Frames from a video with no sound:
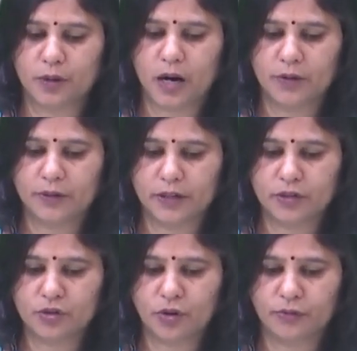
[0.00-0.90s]
hardware
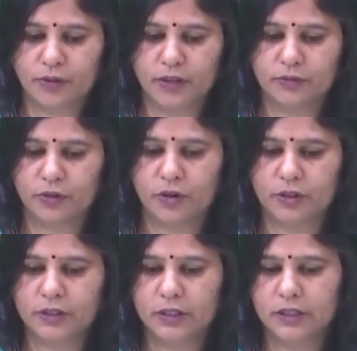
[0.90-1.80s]
and software
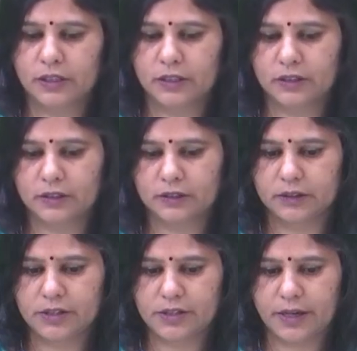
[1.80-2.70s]
for
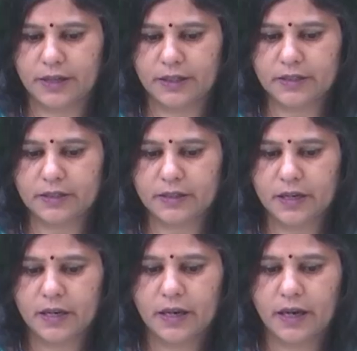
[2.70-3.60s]
the GIS.
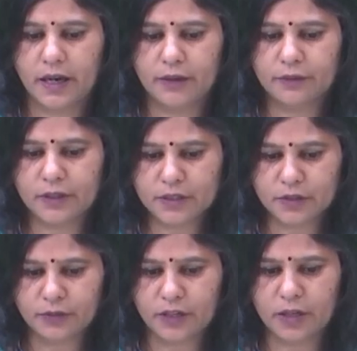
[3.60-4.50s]
And
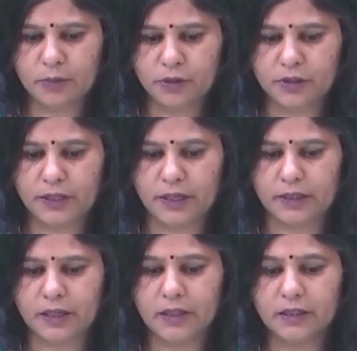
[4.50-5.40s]
once we input the
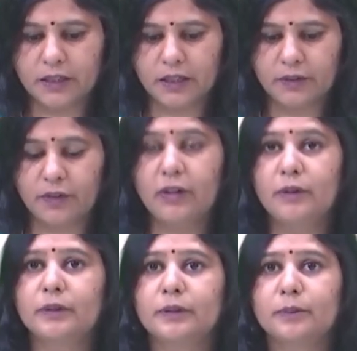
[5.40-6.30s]
data, then we will
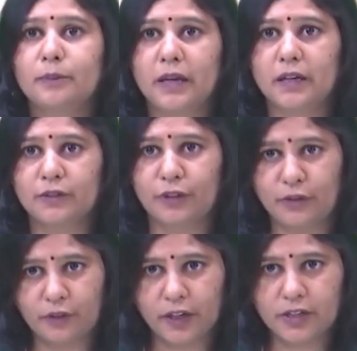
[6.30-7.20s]
make
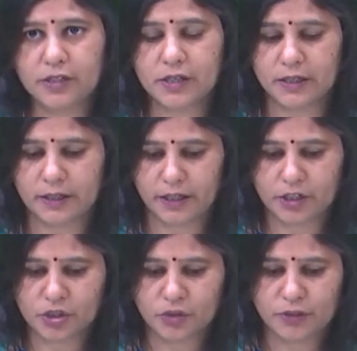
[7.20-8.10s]
verification and
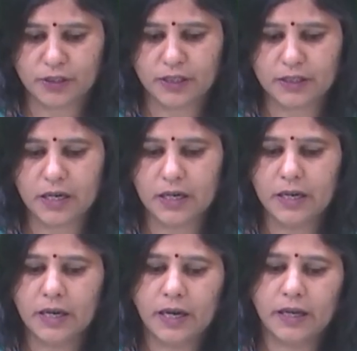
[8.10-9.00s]
correction of the data,
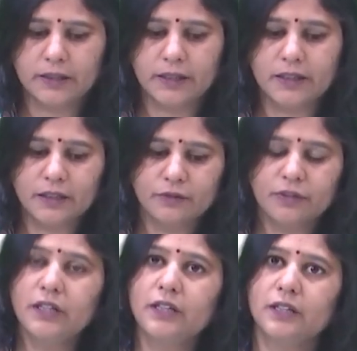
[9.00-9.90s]
and then
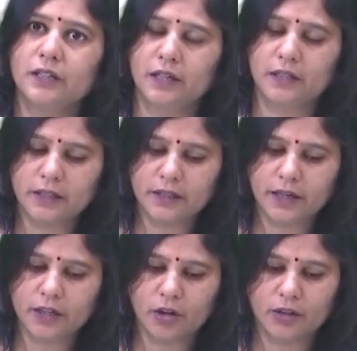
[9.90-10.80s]
we
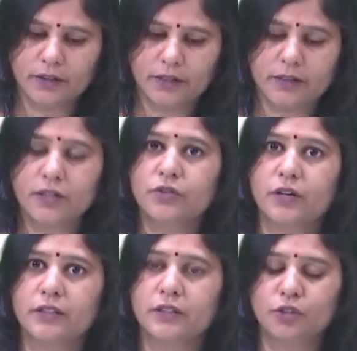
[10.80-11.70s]
integrate all the data
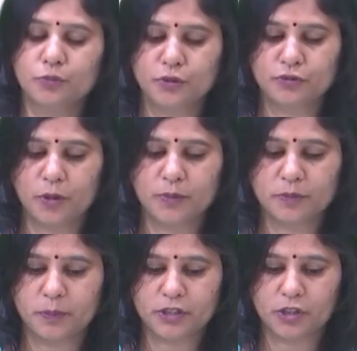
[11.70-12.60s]
together to perform
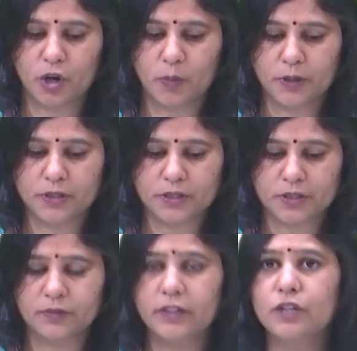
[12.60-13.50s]
spatial
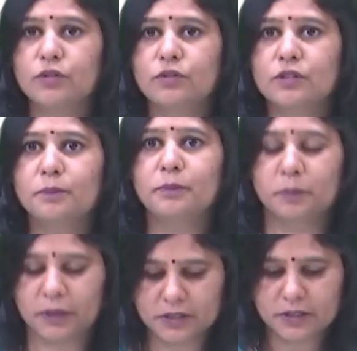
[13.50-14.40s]
operations. We need to do some
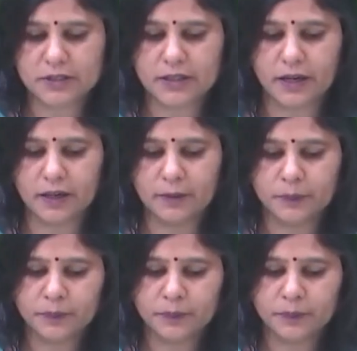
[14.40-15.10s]
preparations there.